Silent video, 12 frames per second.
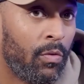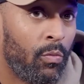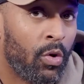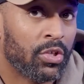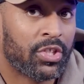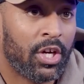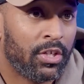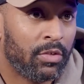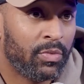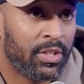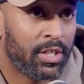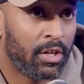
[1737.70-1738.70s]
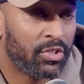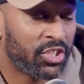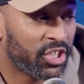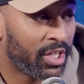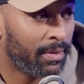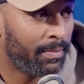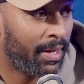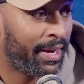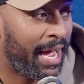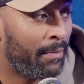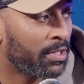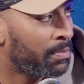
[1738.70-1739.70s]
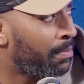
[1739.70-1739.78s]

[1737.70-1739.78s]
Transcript: what's going on with the ownership and how much